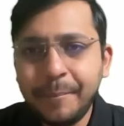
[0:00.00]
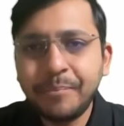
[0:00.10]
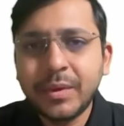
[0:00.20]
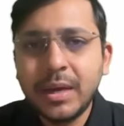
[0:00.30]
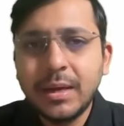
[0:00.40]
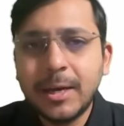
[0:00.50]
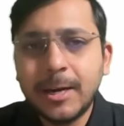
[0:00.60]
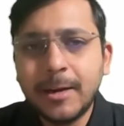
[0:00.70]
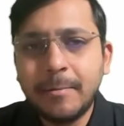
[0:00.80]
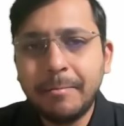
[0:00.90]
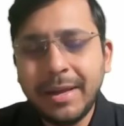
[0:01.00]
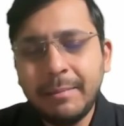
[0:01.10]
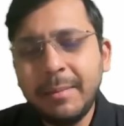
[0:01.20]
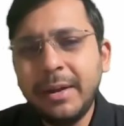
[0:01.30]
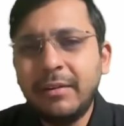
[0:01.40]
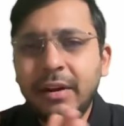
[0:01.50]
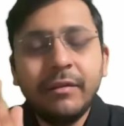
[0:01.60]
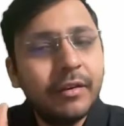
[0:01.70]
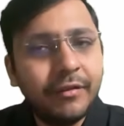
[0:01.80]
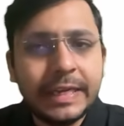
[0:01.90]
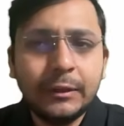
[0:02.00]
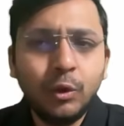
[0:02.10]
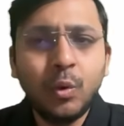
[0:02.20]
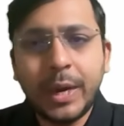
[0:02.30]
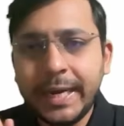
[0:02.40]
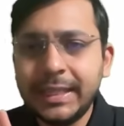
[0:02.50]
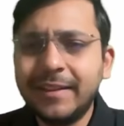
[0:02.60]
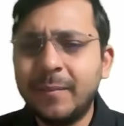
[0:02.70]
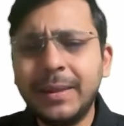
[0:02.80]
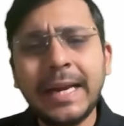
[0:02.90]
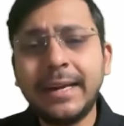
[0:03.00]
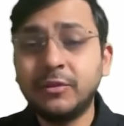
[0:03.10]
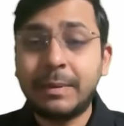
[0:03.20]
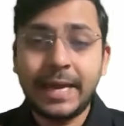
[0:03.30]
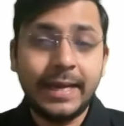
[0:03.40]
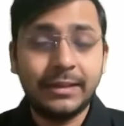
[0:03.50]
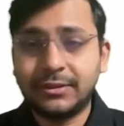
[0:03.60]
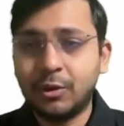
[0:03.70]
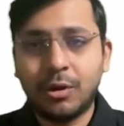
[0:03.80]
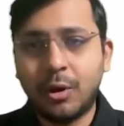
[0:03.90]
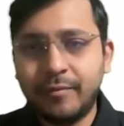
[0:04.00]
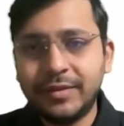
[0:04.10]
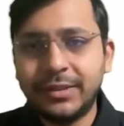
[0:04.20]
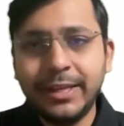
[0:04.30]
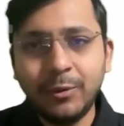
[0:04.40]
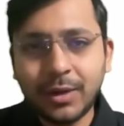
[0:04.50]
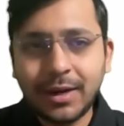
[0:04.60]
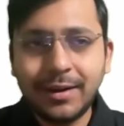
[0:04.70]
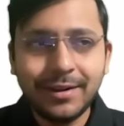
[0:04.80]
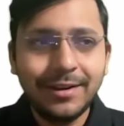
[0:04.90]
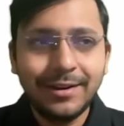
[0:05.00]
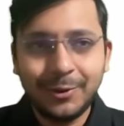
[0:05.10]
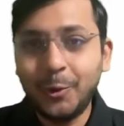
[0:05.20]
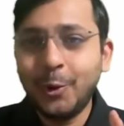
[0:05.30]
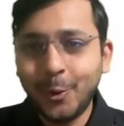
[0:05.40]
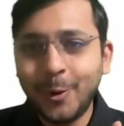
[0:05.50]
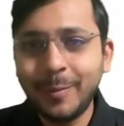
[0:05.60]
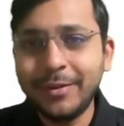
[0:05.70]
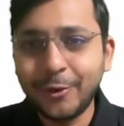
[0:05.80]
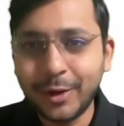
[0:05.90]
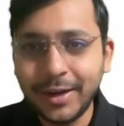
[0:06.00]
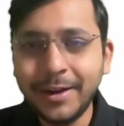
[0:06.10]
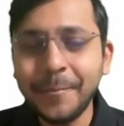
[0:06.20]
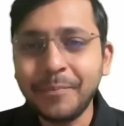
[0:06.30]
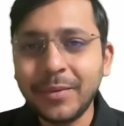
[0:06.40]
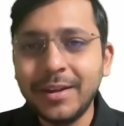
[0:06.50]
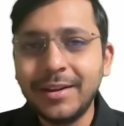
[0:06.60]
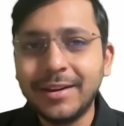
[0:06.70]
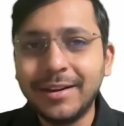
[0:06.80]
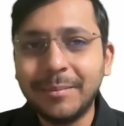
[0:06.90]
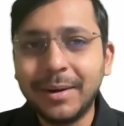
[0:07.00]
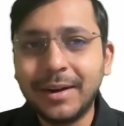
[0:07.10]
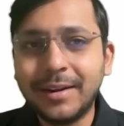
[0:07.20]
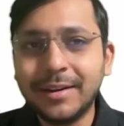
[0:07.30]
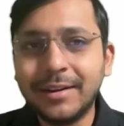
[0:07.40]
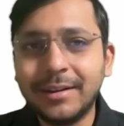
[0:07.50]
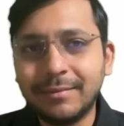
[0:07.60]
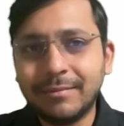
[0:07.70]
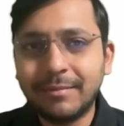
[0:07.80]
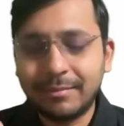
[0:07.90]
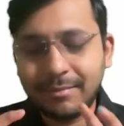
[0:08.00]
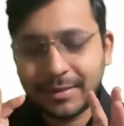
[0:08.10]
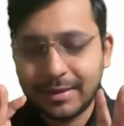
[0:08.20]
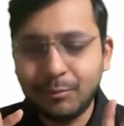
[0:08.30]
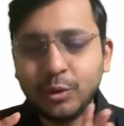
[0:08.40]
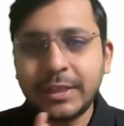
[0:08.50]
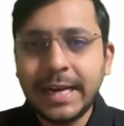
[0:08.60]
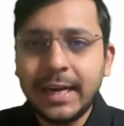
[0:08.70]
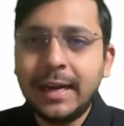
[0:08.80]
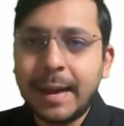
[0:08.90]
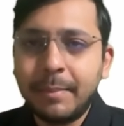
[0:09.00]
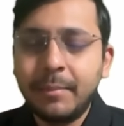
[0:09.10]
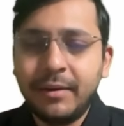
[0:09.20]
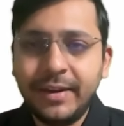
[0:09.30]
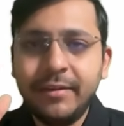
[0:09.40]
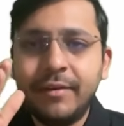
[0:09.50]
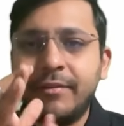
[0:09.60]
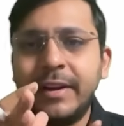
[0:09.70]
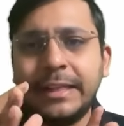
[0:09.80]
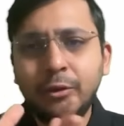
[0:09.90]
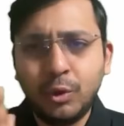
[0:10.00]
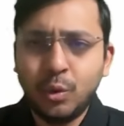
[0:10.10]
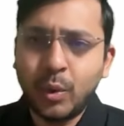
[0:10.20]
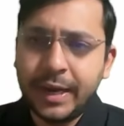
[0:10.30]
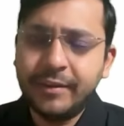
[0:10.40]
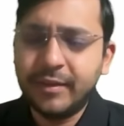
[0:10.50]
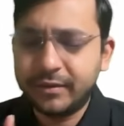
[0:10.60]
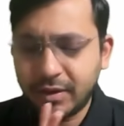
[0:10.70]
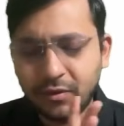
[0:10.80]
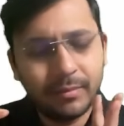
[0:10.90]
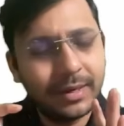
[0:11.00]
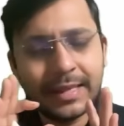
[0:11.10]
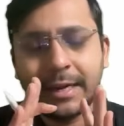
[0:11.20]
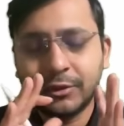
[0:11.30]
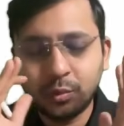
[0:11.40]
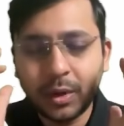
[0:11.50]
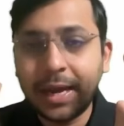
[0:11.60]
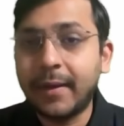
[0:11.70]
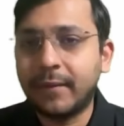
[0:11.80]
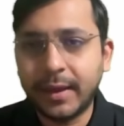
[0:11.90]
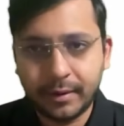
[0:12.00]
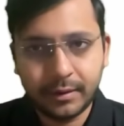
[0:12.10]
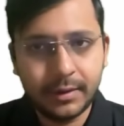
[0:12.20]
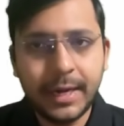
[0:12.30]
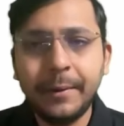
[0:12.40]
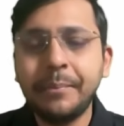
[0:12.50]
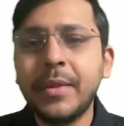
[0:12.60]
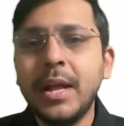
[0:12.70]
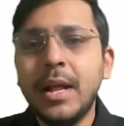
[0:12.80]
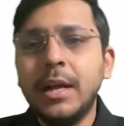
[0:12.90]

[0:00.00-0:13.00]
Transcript: time, maybe between 15th to 20th November. That is my guess. Obviously, you can't, don't hold me for it, but most likely it happened between 15th to 25th November. That's what I think, right?